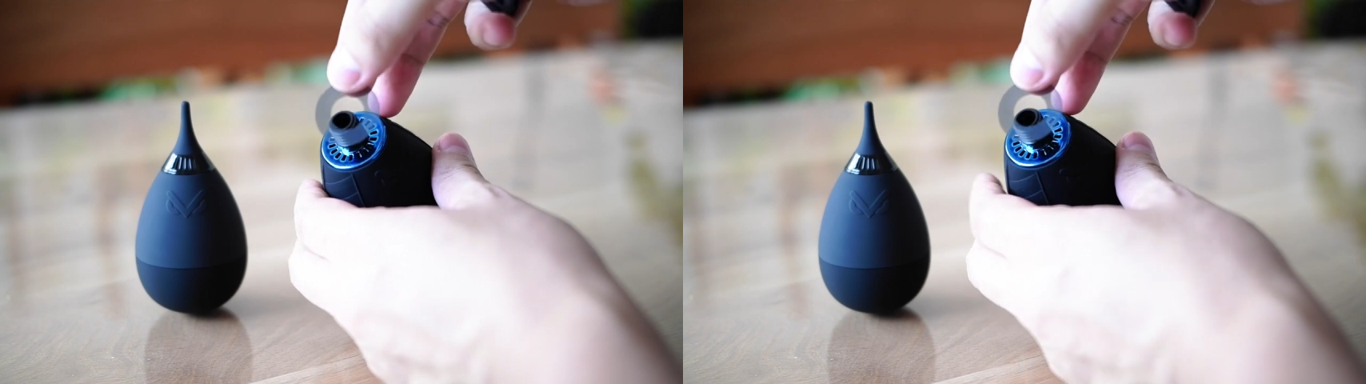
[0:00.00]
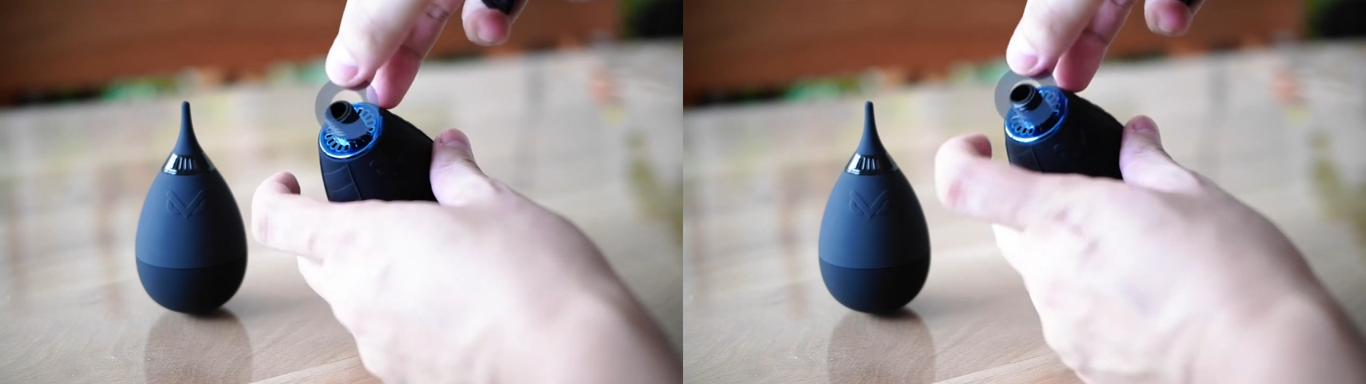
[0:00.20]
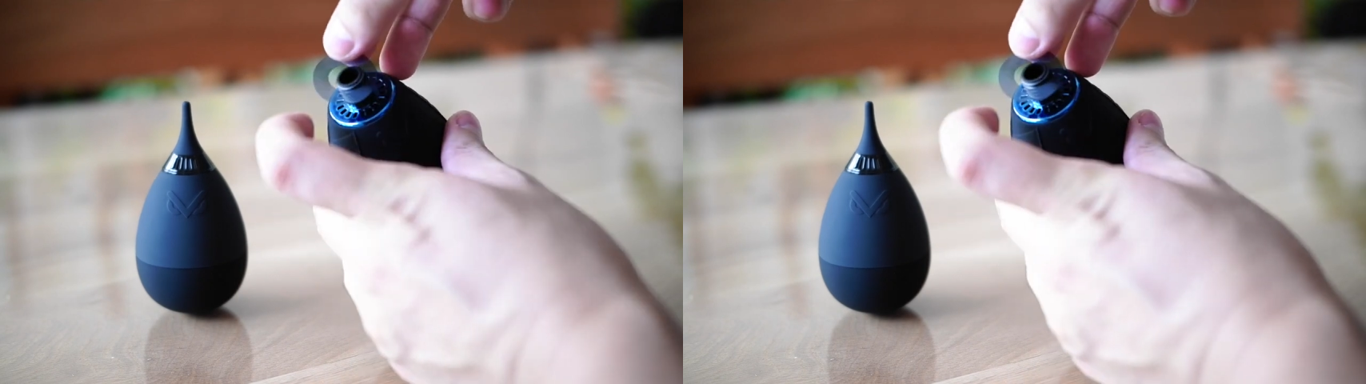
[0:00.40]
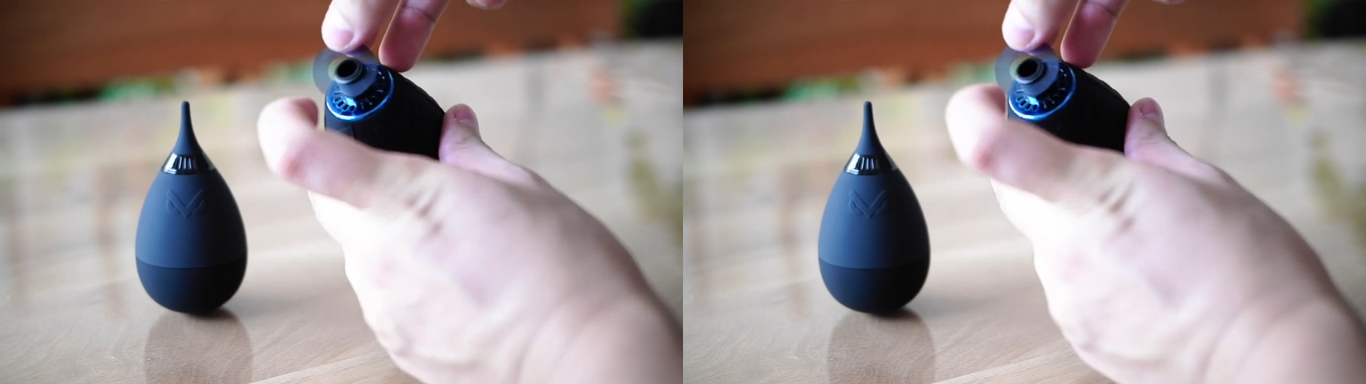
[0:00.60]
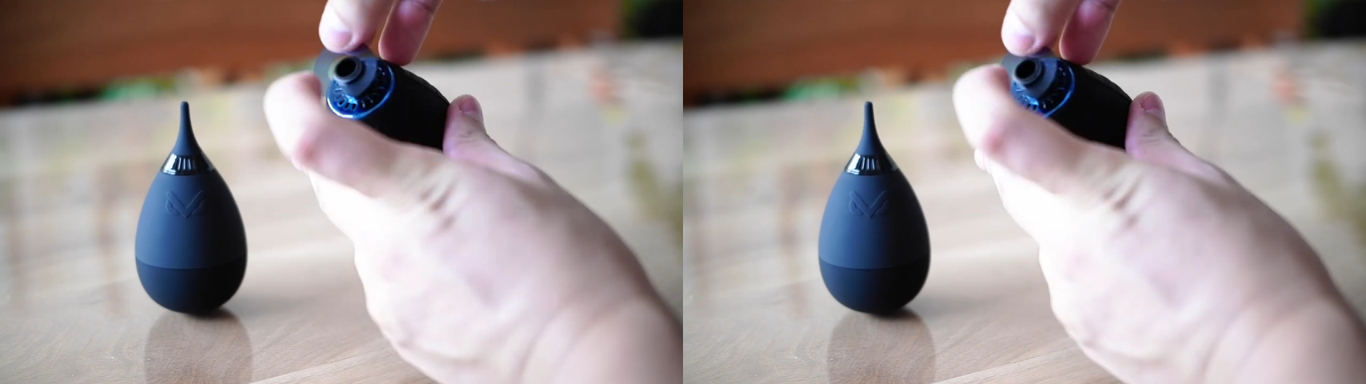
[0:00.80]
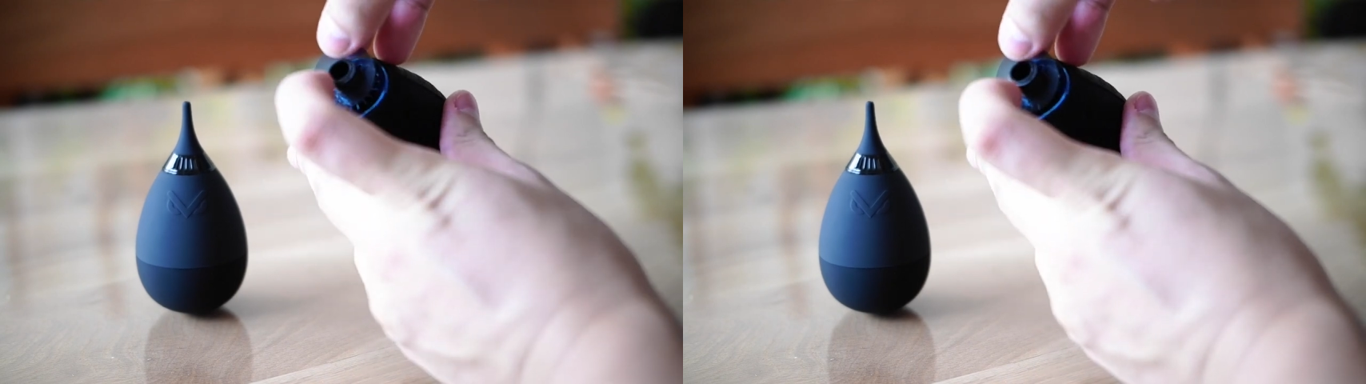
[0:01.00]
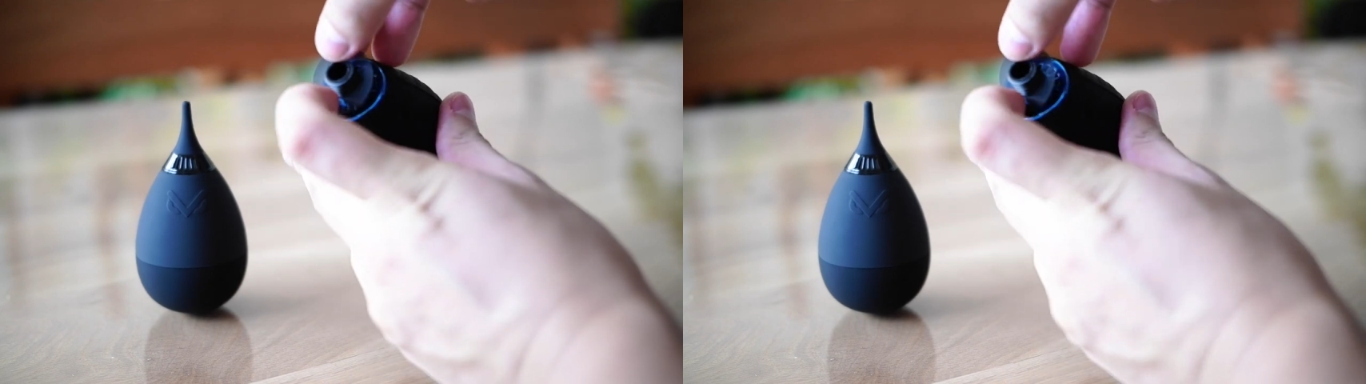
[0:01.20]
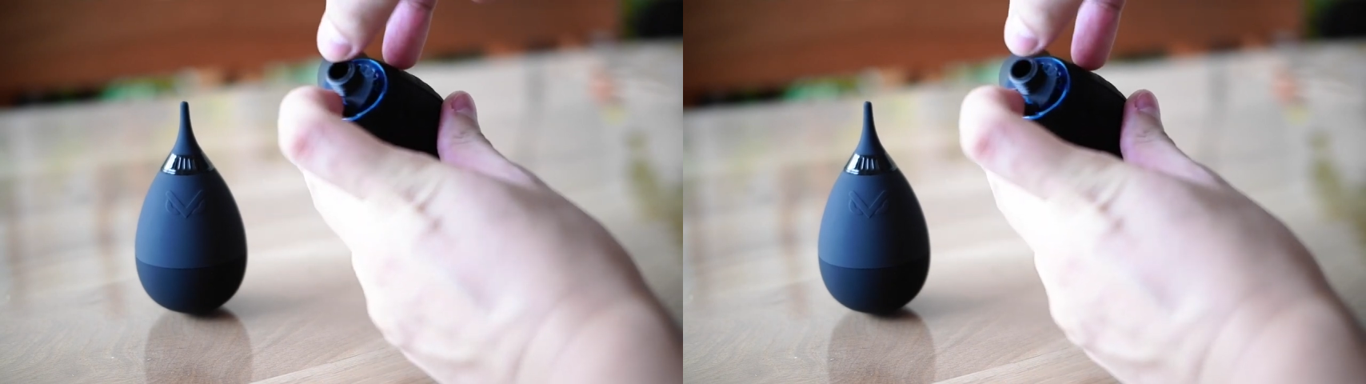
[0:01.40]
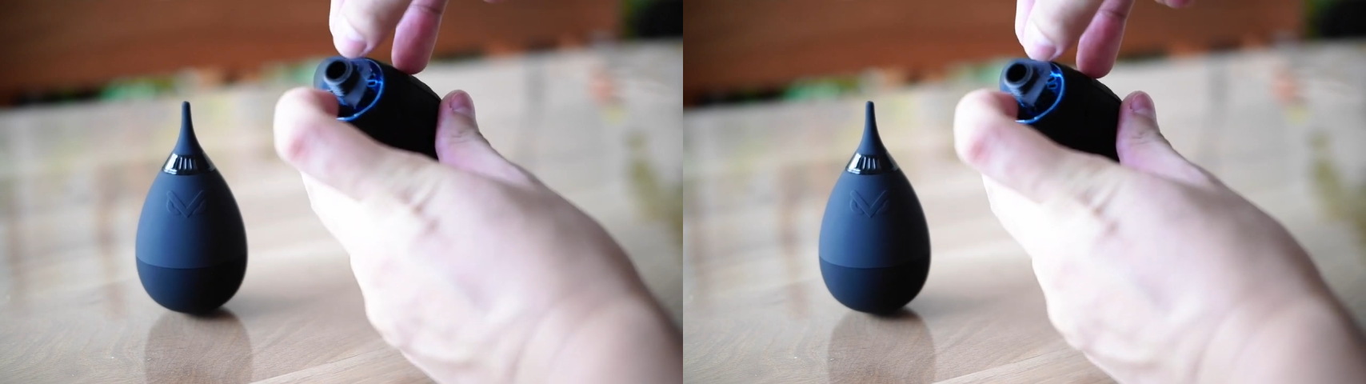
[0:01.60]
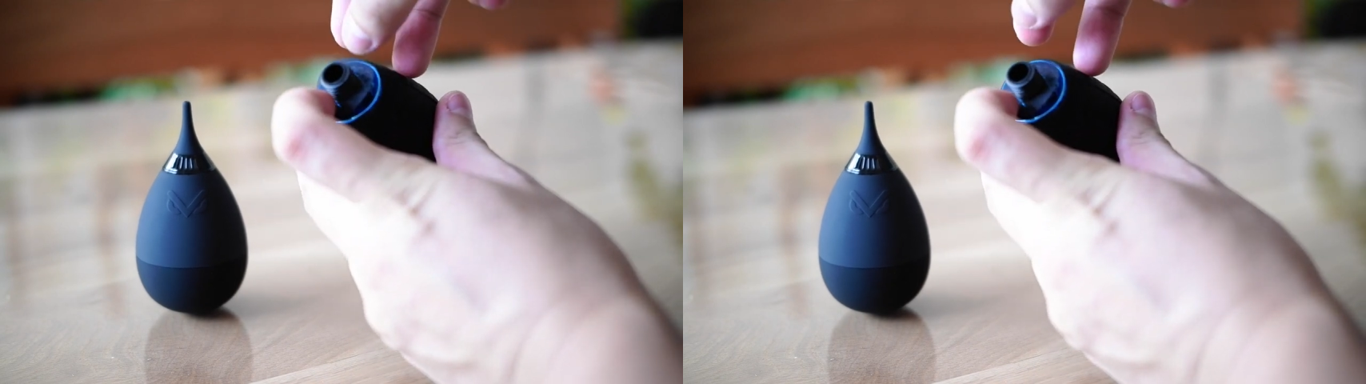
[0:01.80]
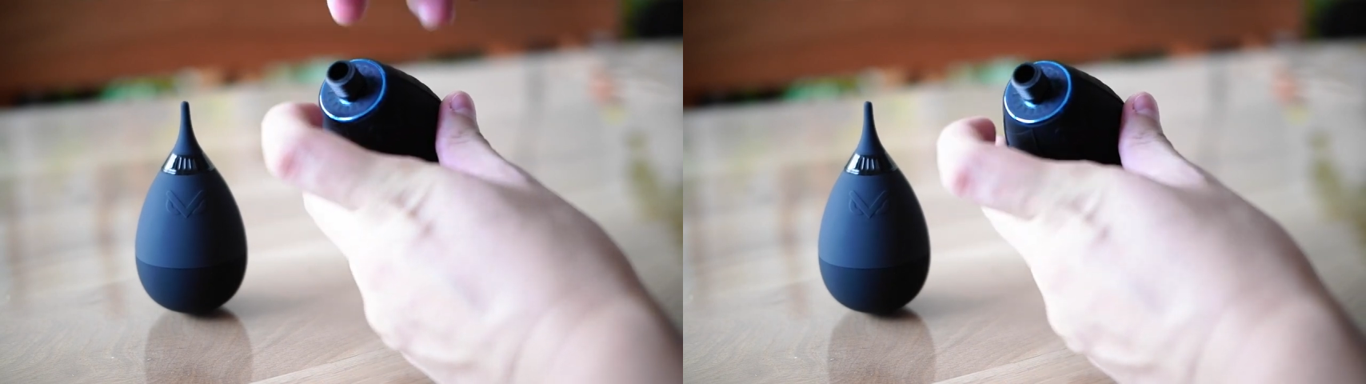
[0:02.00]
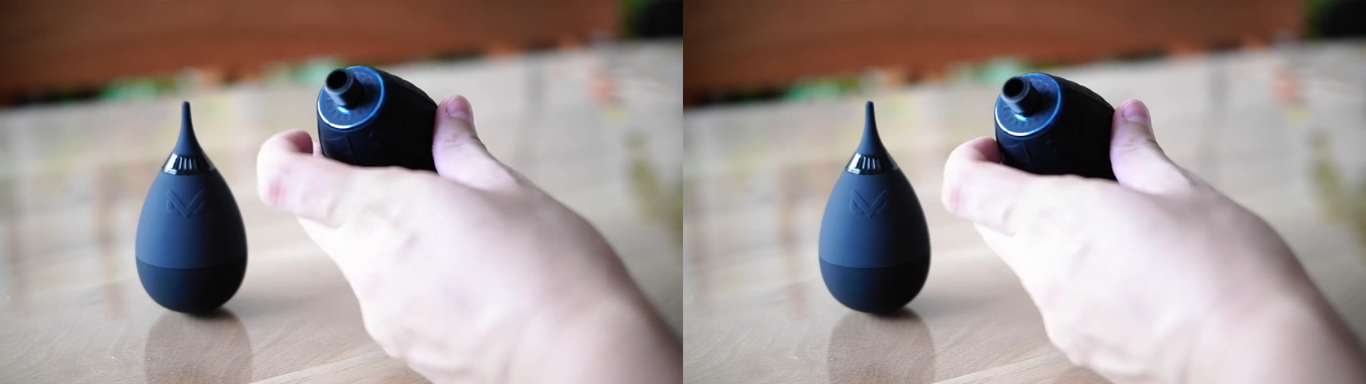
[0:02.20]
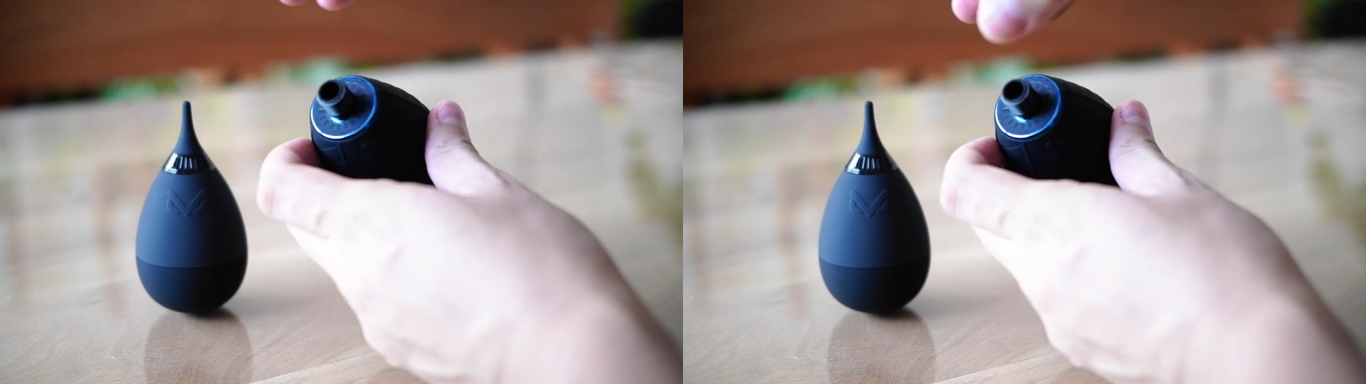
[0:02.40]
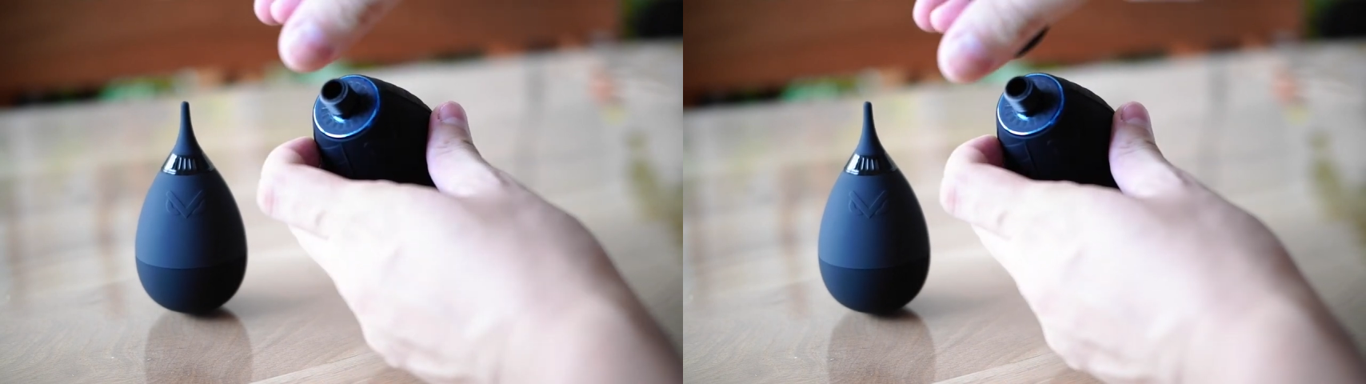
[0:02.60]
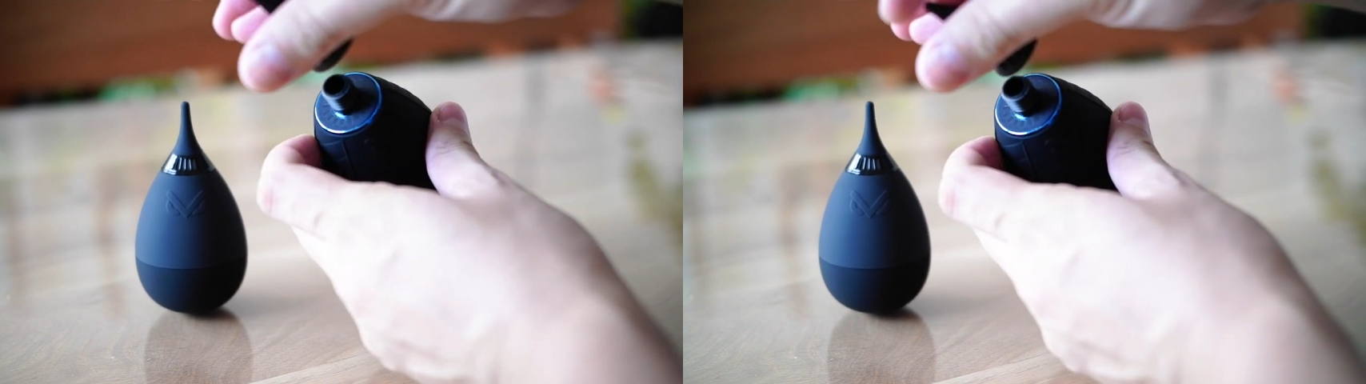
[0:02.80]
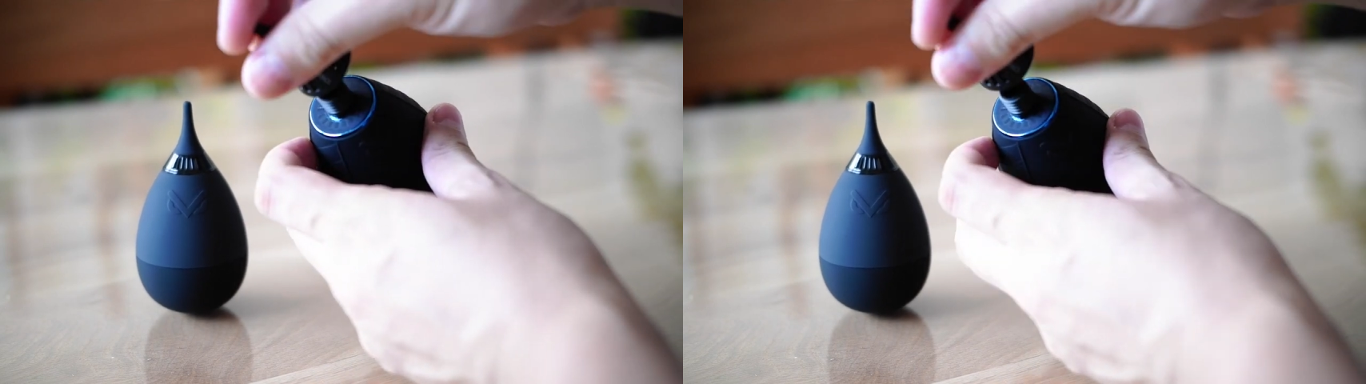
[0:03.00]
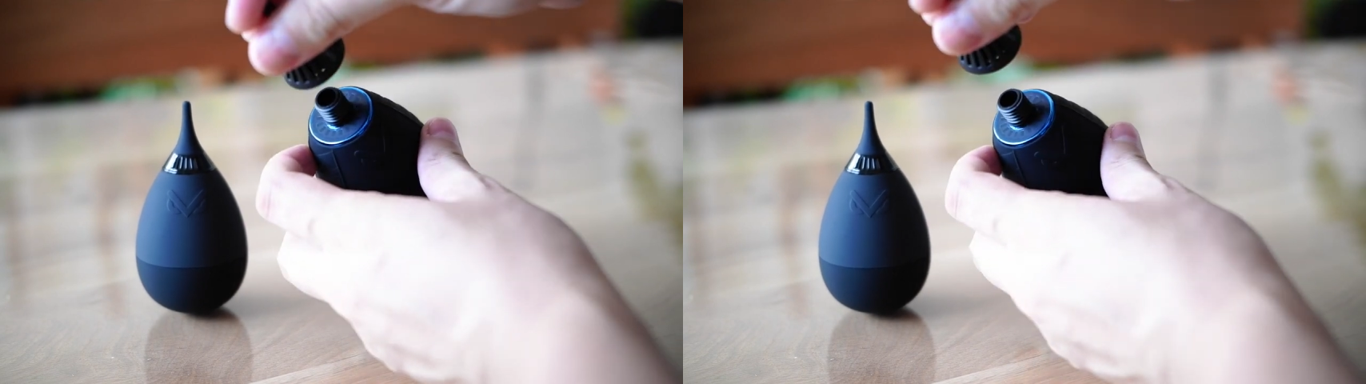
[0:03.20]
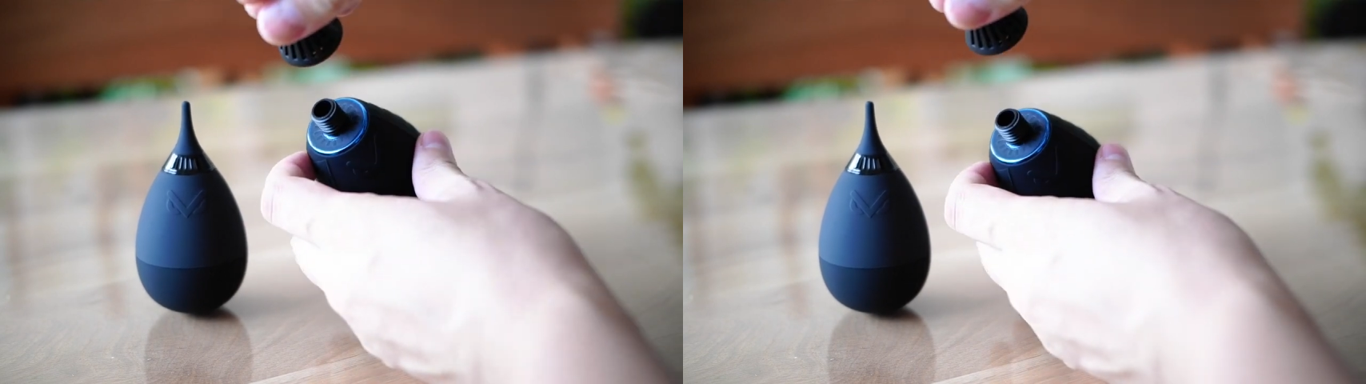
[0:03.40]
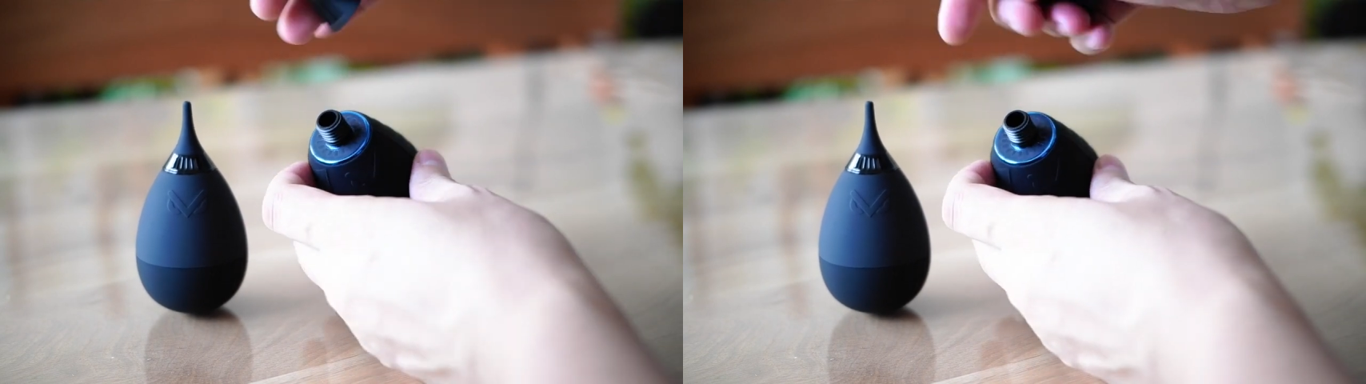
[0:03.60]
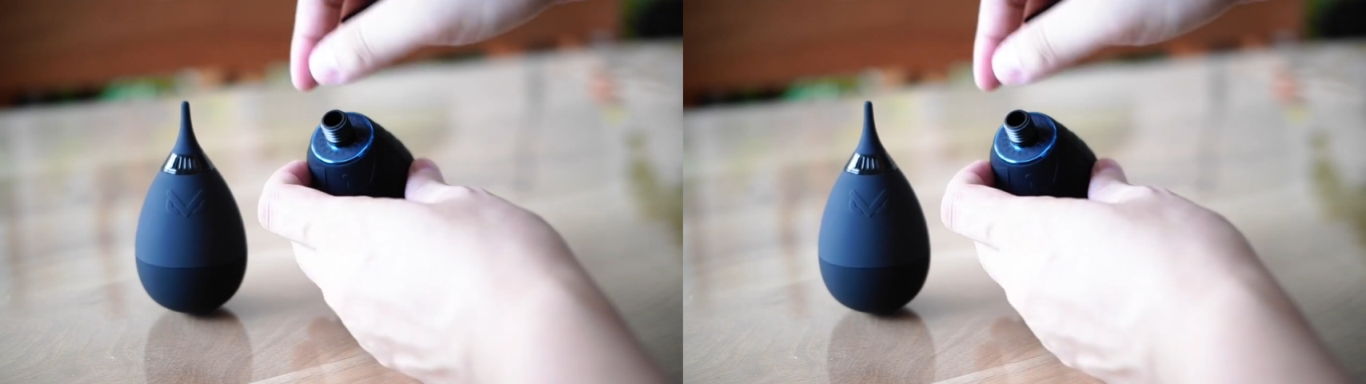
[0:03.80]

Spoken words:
[unreadable: no face in view]